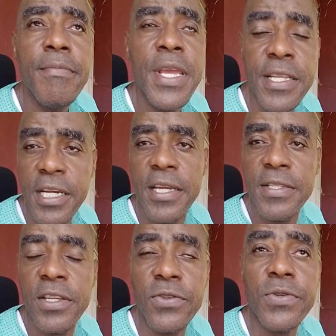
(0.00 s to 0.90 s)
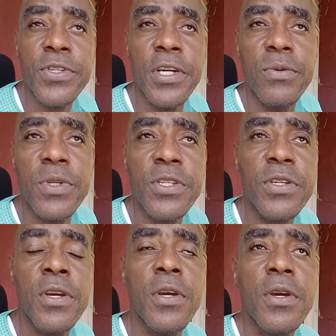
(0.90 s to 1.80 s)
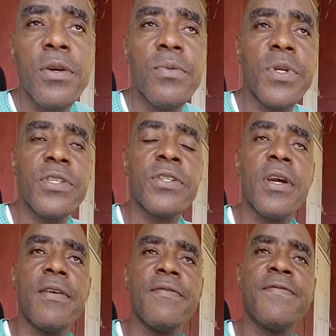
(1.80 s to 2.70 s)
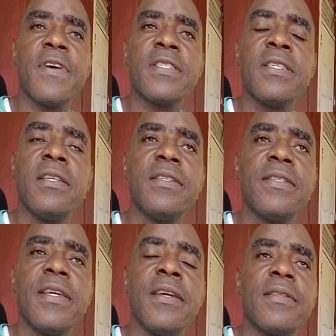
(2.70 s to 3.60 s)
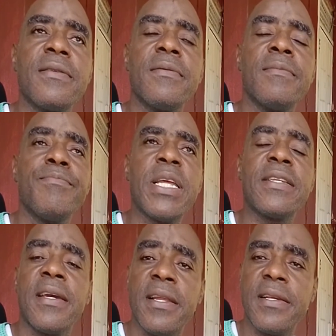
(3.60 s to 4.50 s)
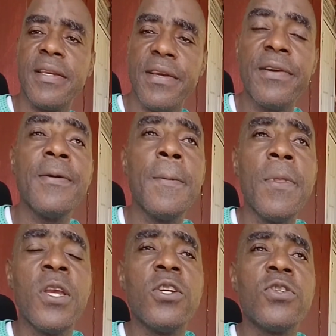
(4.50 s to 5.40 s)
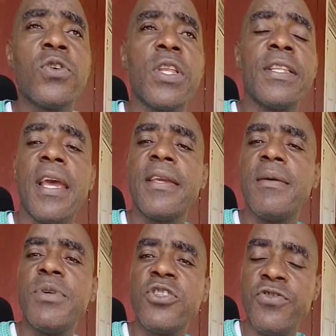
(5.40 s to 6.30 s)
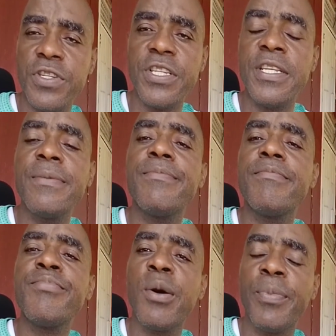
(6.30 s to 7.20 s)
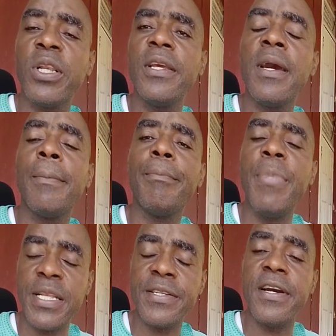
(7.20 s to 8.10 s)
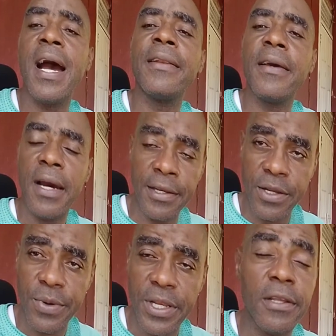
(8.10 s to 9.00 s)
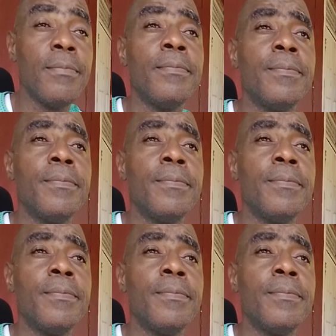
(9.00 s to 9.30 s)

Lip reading: major institution which facilitate better health care so that I can be treated properly, better and adequately.